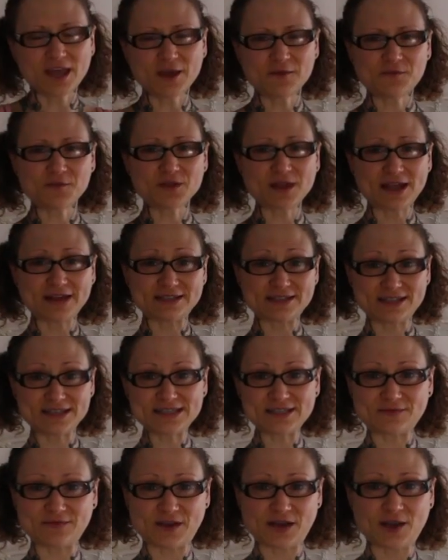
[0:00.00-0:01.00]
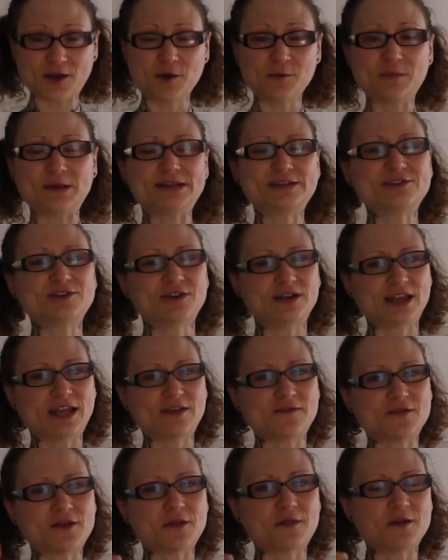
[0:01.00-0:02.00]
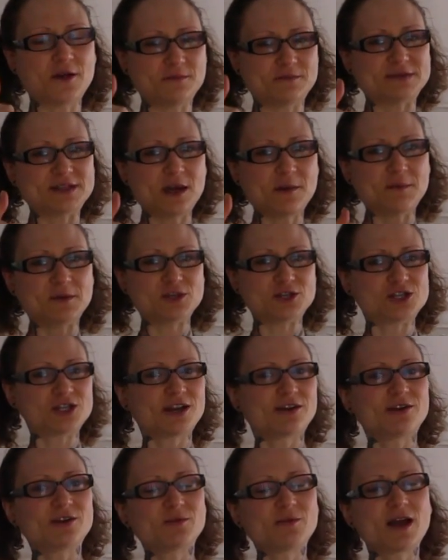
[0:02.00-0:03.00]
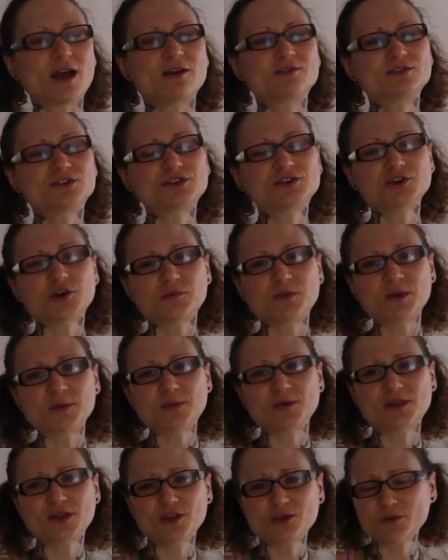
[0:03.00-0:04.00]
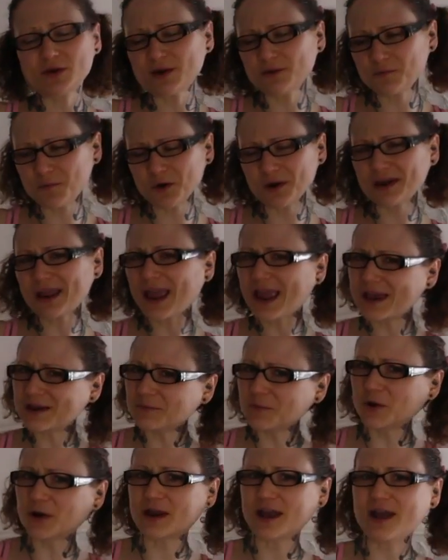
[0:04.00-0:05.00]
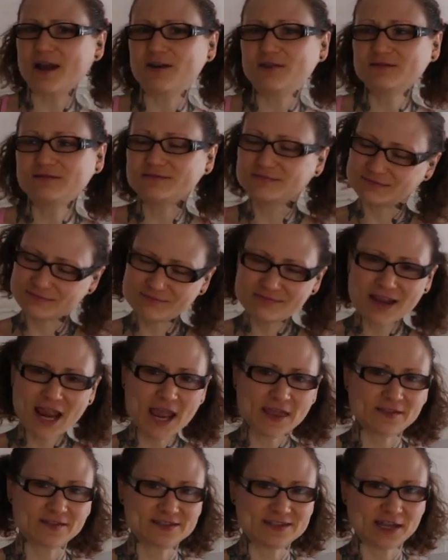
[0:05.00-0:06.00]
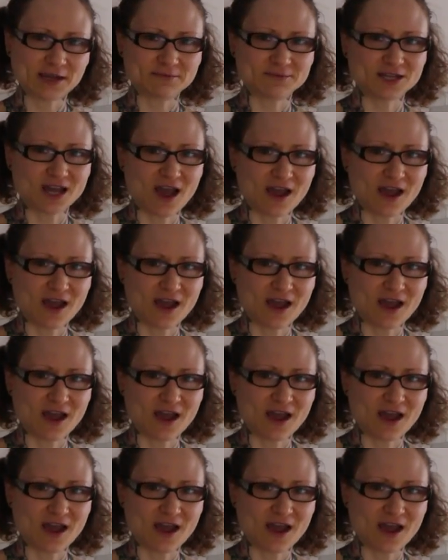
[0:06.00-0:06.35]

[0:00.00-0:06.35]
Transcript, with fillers: If you like this video, be sure to give it a thumbs up and share it around to show people that you can work and work out at the same